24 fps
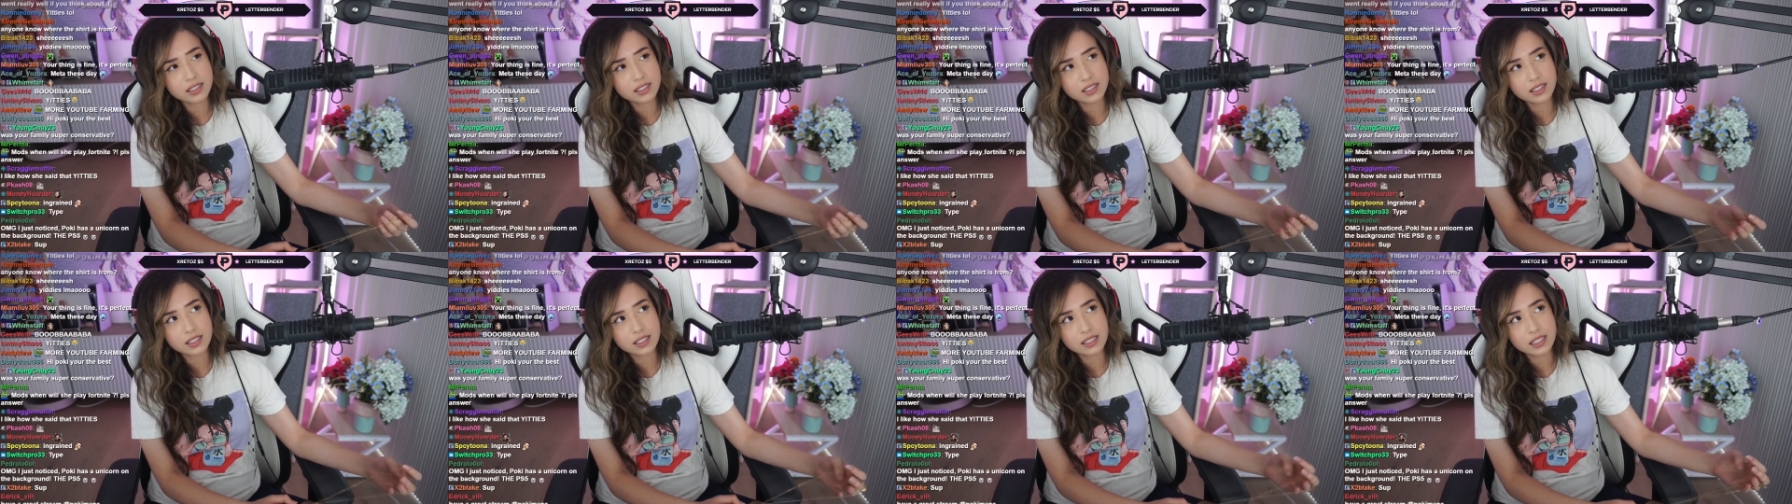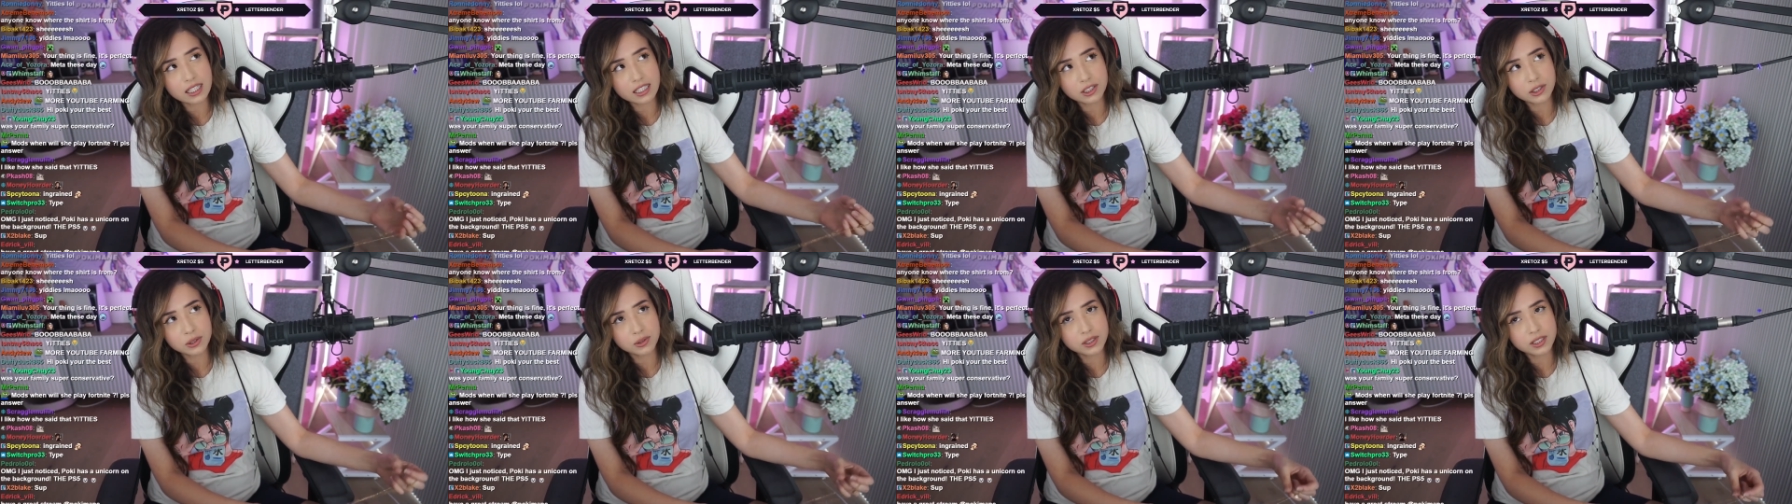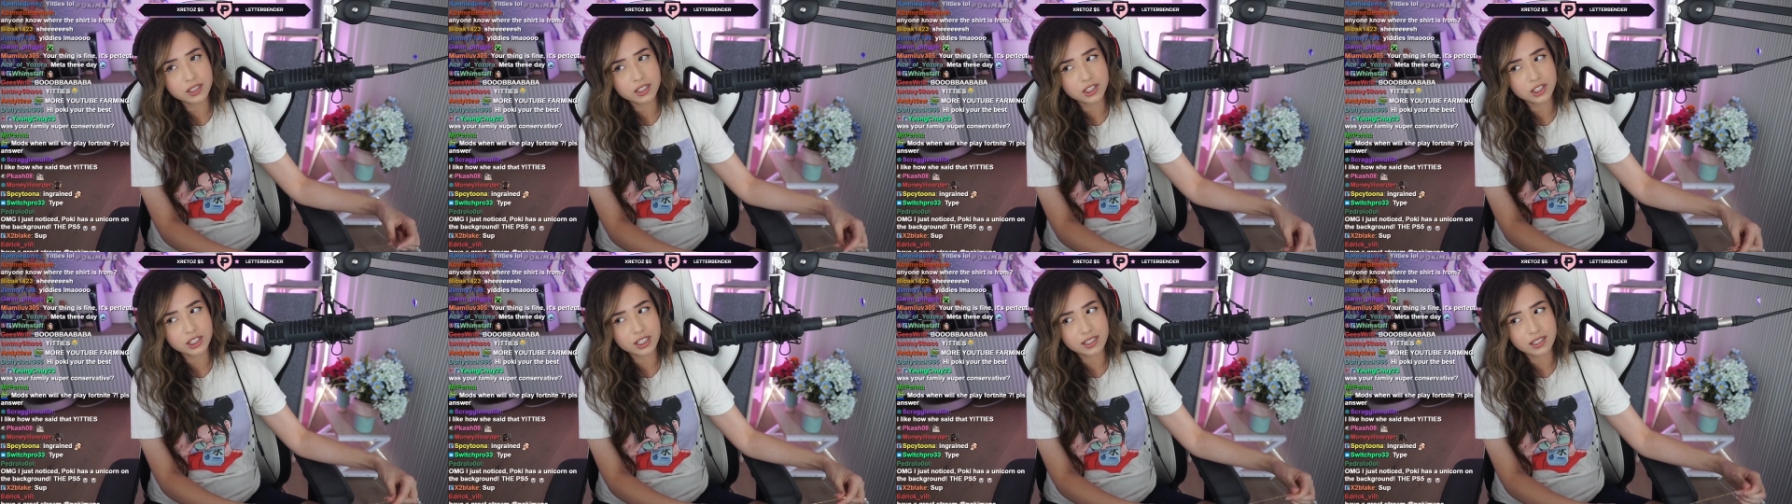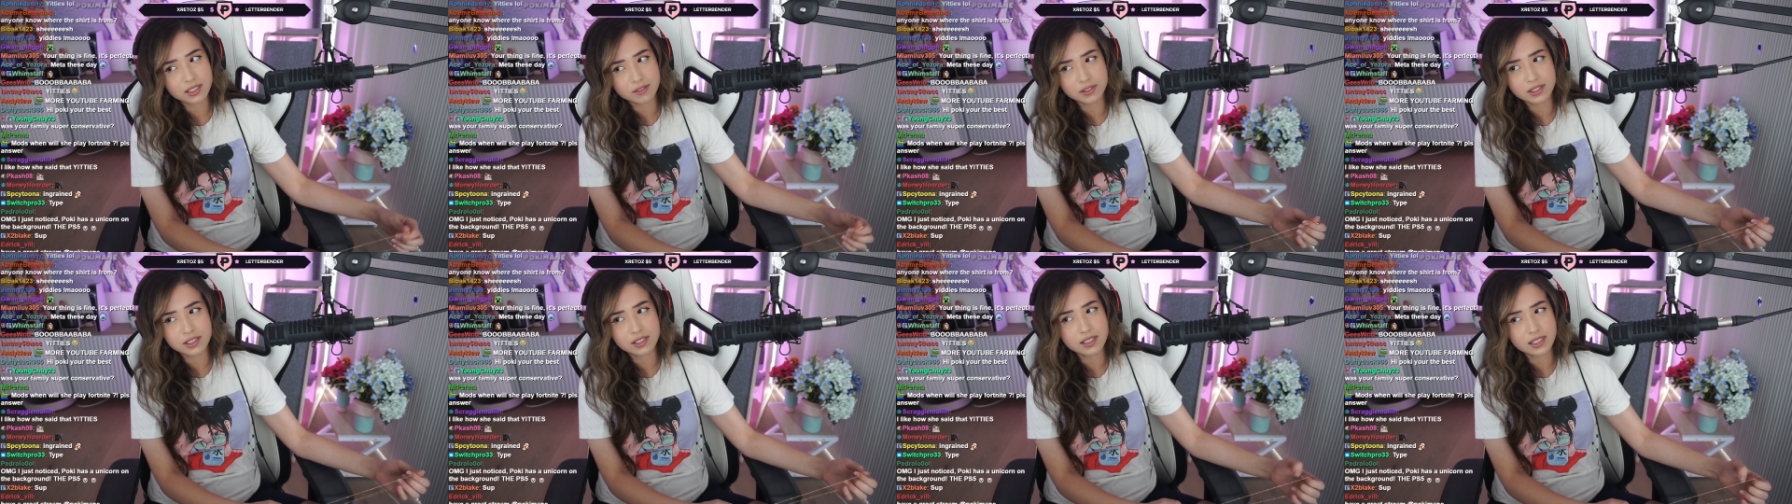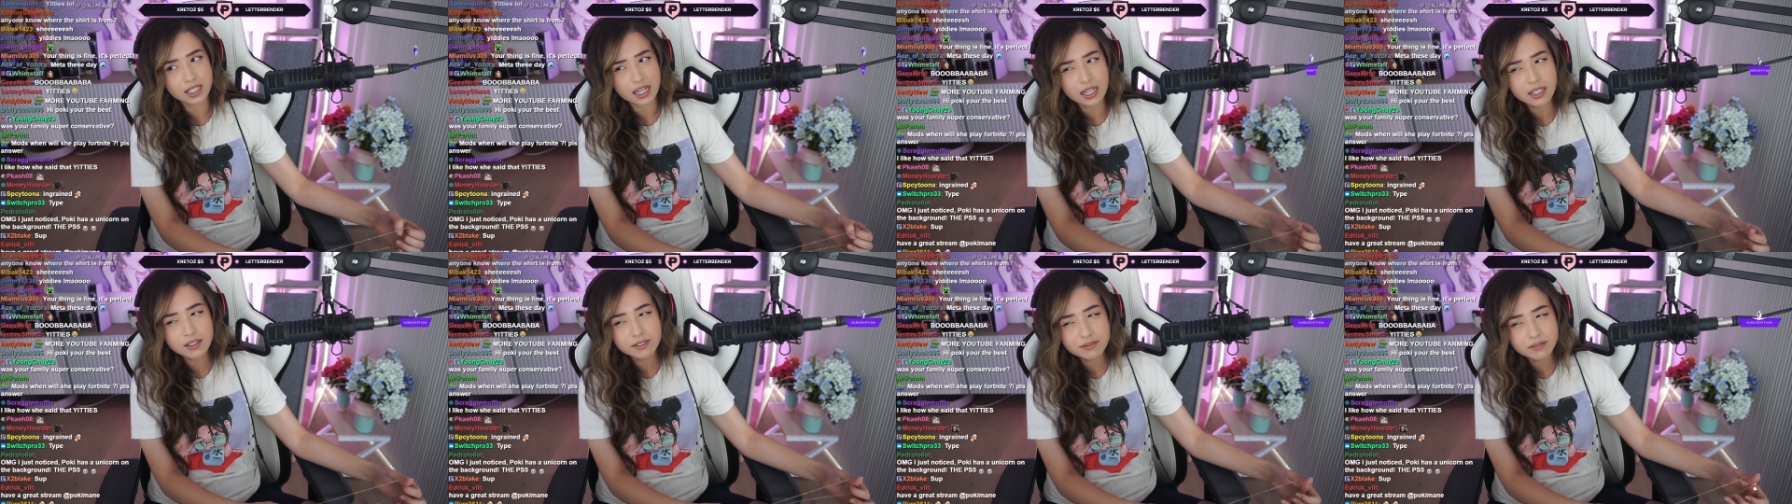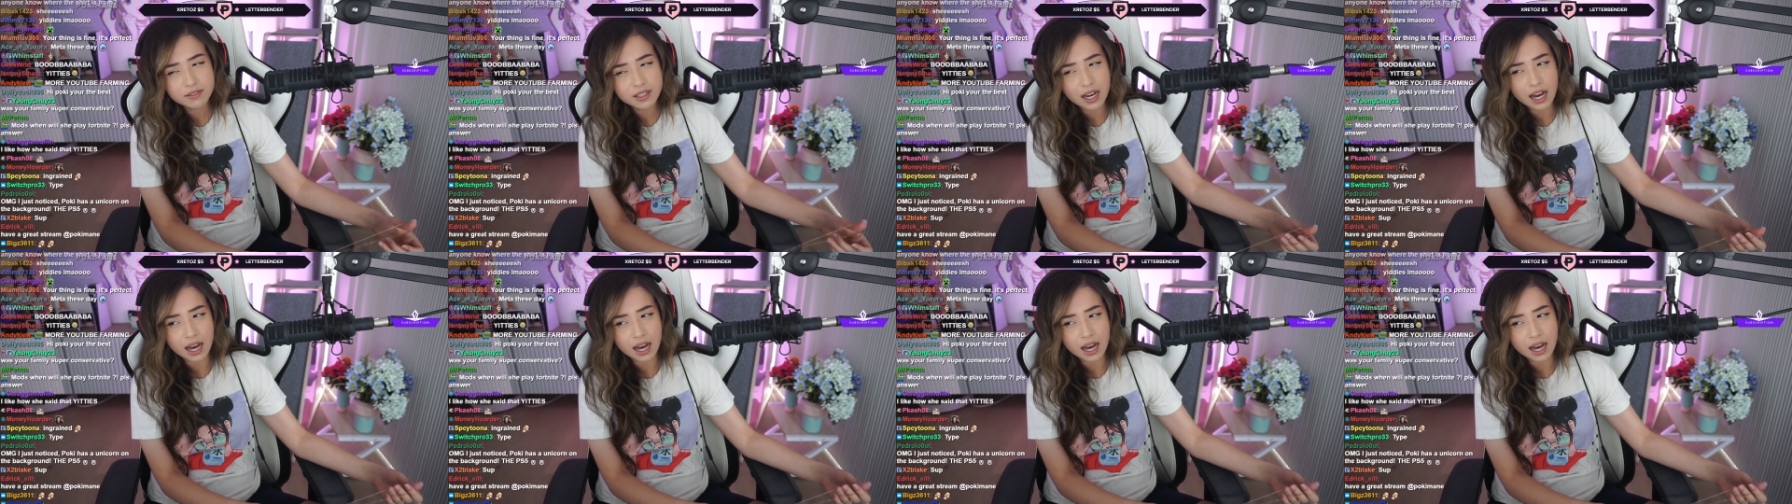sexually suggestive stuff,